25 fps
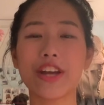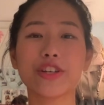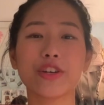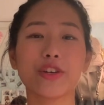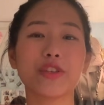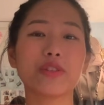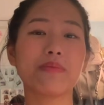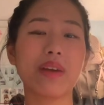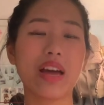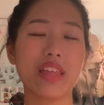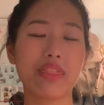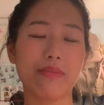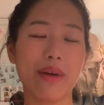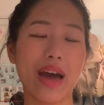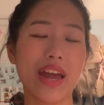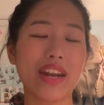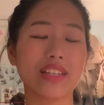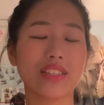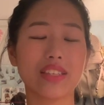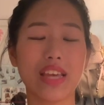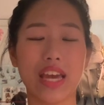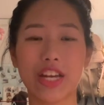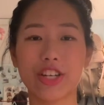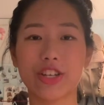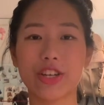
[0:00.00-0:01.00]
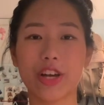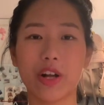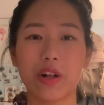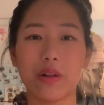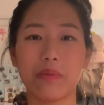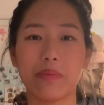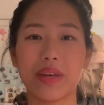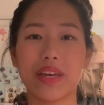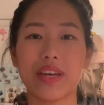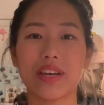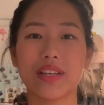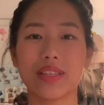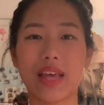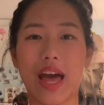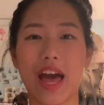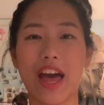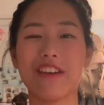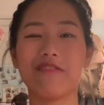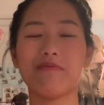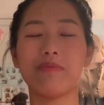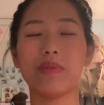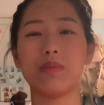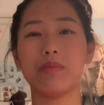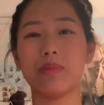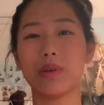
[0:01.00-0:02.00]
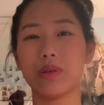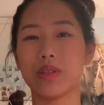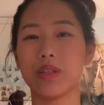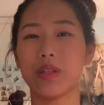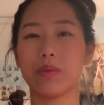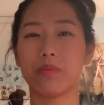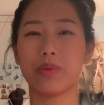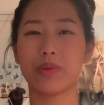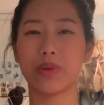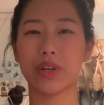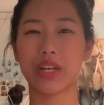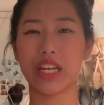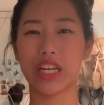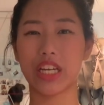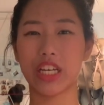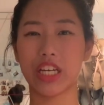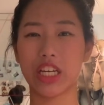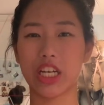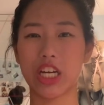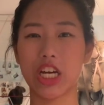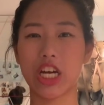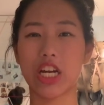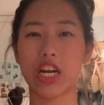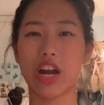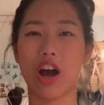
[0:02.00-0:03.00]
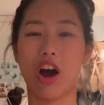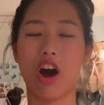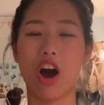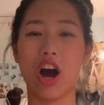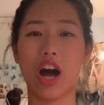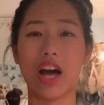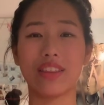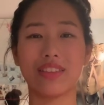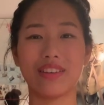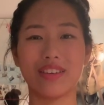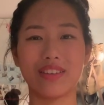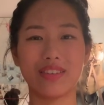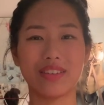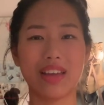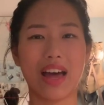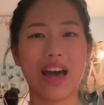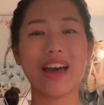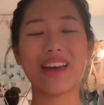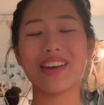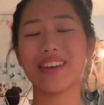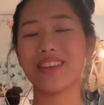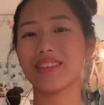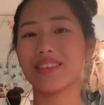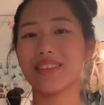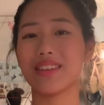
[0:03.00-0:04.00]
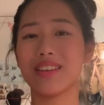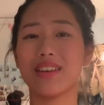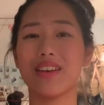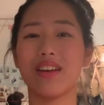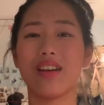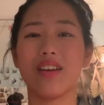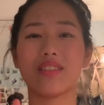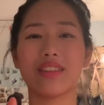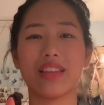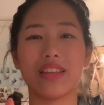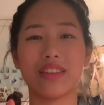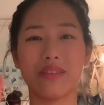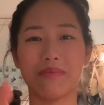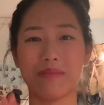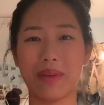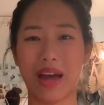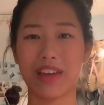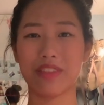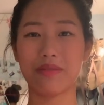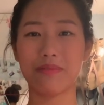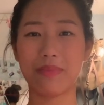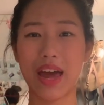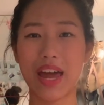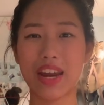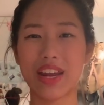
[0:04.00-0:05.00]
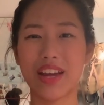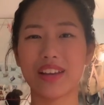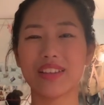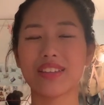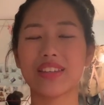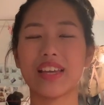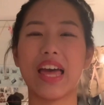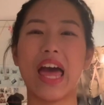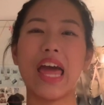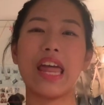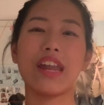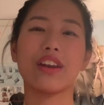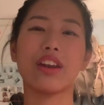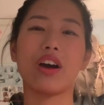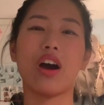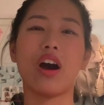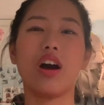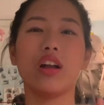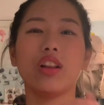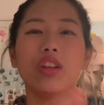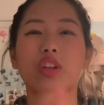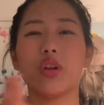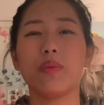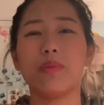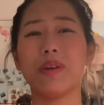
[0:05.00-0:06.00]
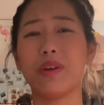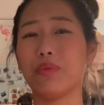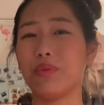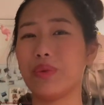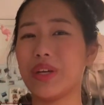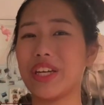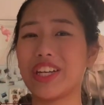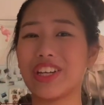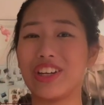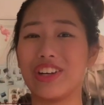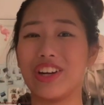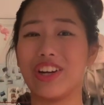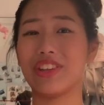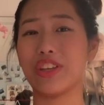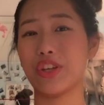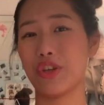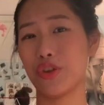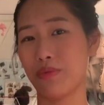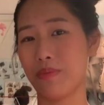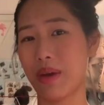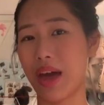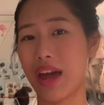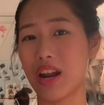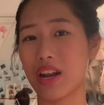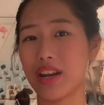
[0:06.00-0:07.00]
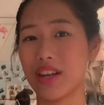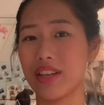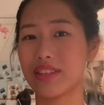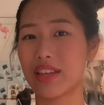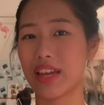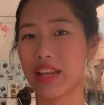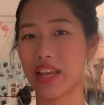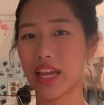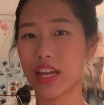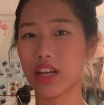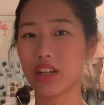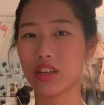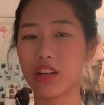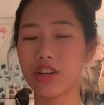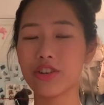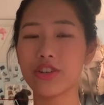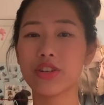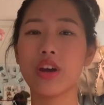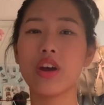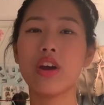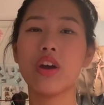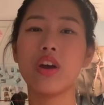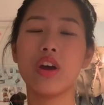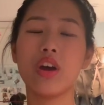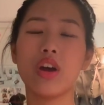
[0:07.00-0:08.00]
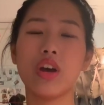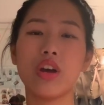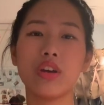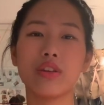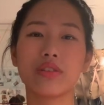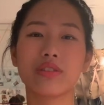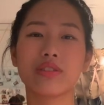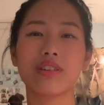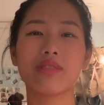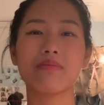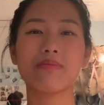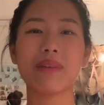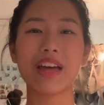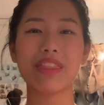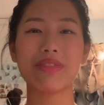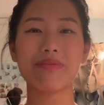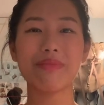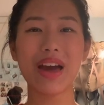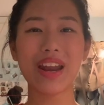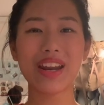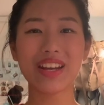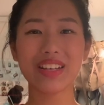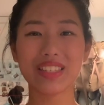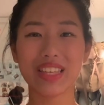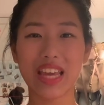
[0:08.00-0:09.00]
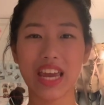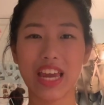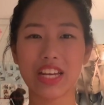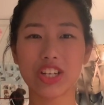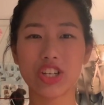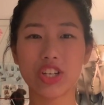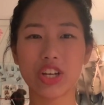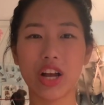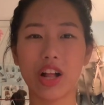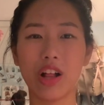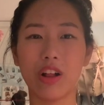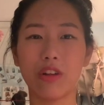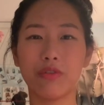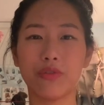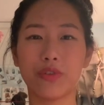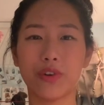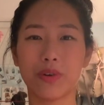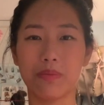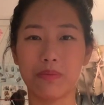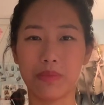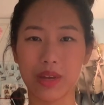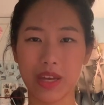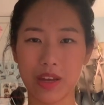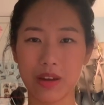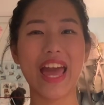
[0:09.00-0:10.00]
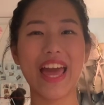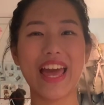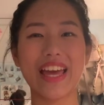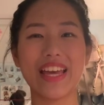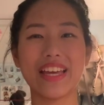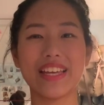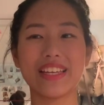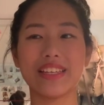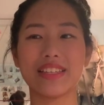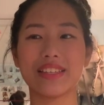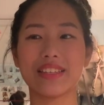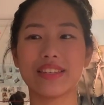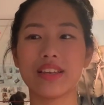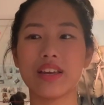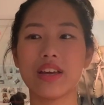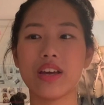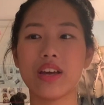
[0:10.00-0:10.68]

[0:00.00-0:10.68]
chose mathematics HL because I have been mostly pretty good on the sciences and the mathematics and a little bit weaker on the humanities and English. So mathematics HL for me is